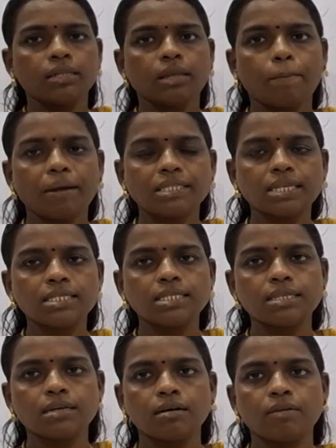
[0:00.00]
the
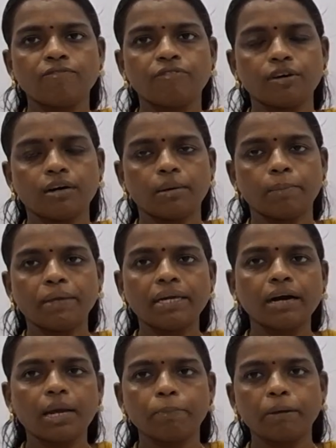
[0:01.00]
peasants of
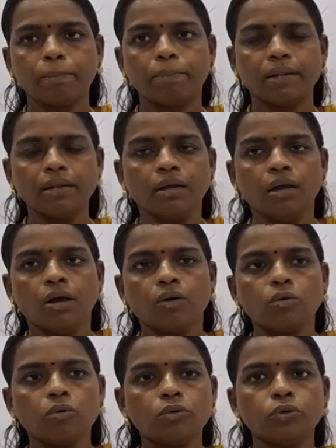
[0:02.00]
Bihar people
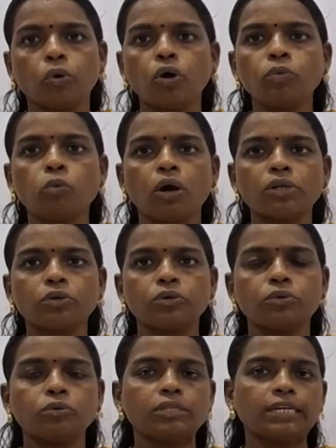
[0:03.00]
who don't want to
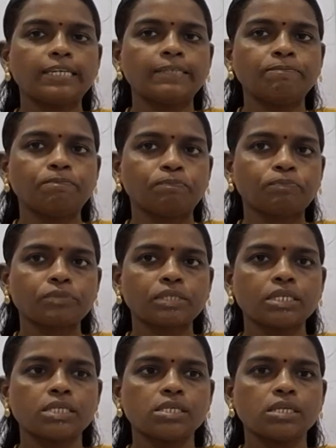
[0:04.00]
do
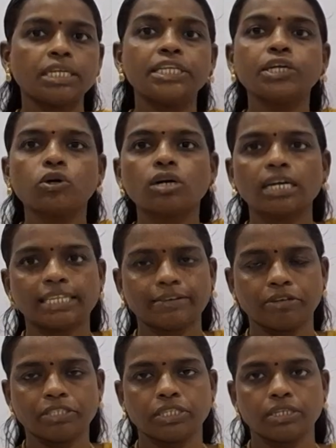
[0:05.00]
the indigo
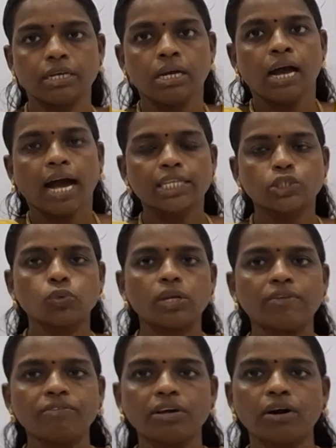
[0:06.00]
cultivation.
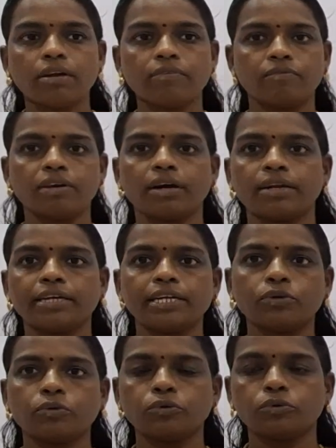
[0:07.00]
Actually, we are
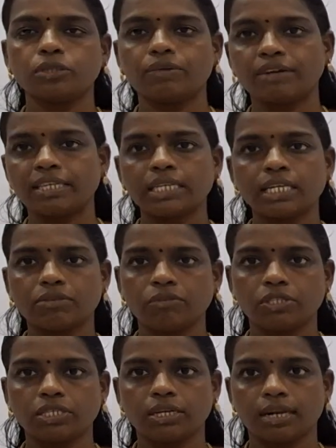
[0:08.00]
ready to do the wheat
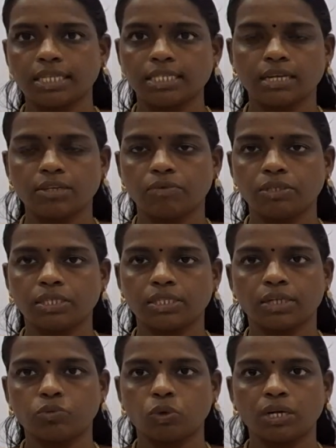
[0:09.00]
cultivation, rice cultivation.
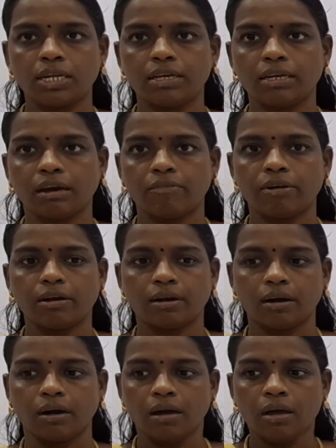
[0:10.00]
That only
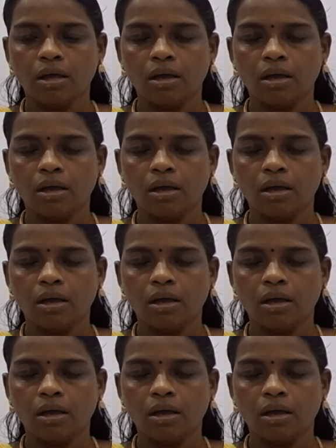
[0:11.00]
our